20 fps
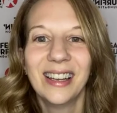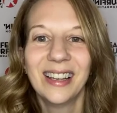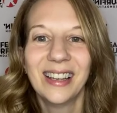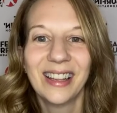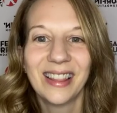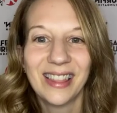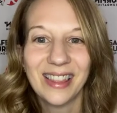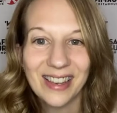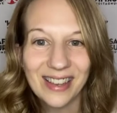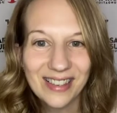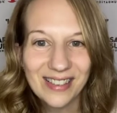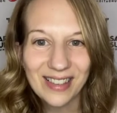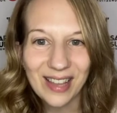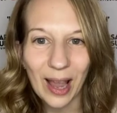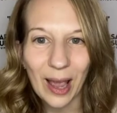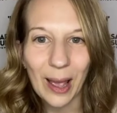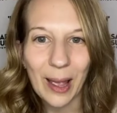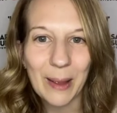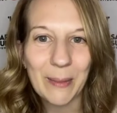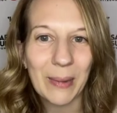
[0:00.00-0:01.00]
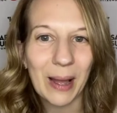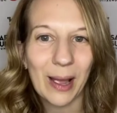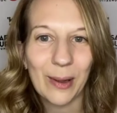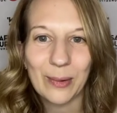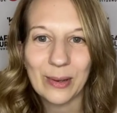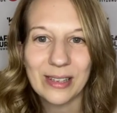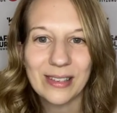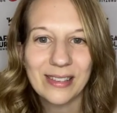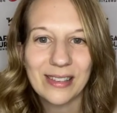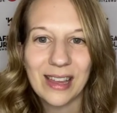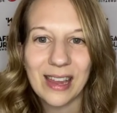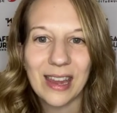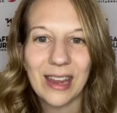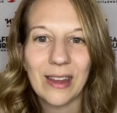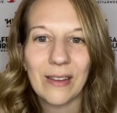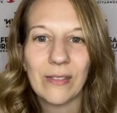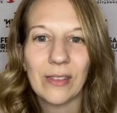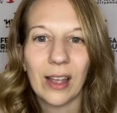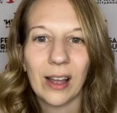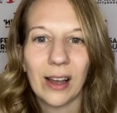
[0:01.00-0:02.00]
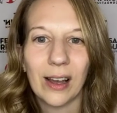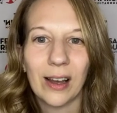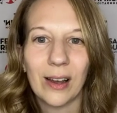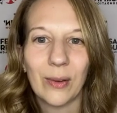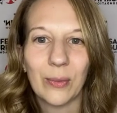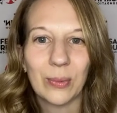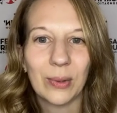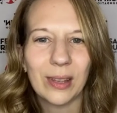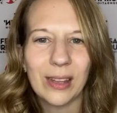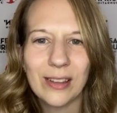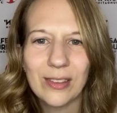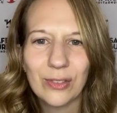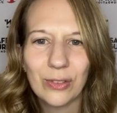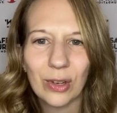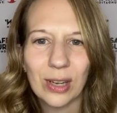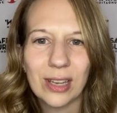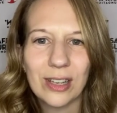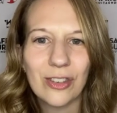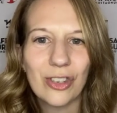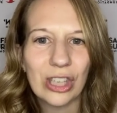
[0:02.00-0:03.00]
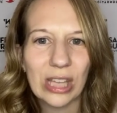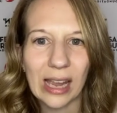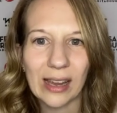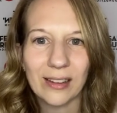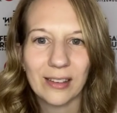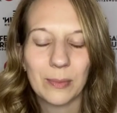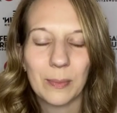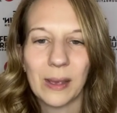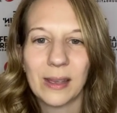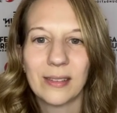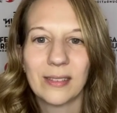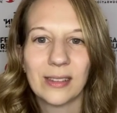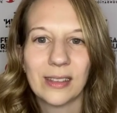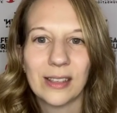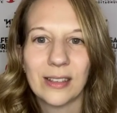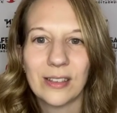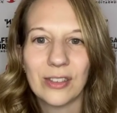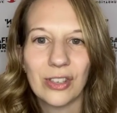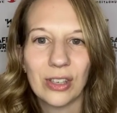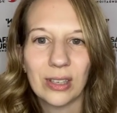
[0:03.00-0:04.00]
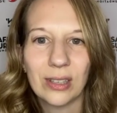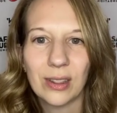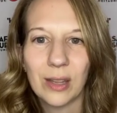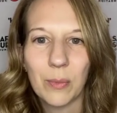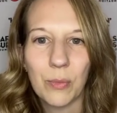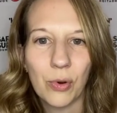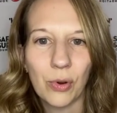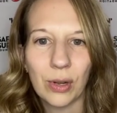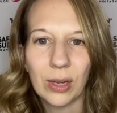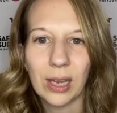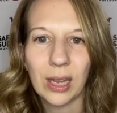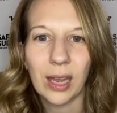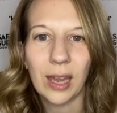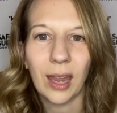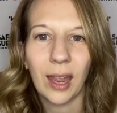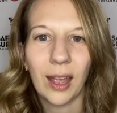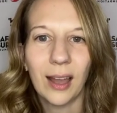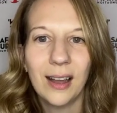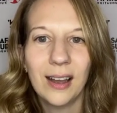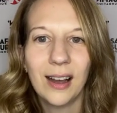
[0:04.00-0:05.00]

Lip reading: This time I received a really strange text message in the morning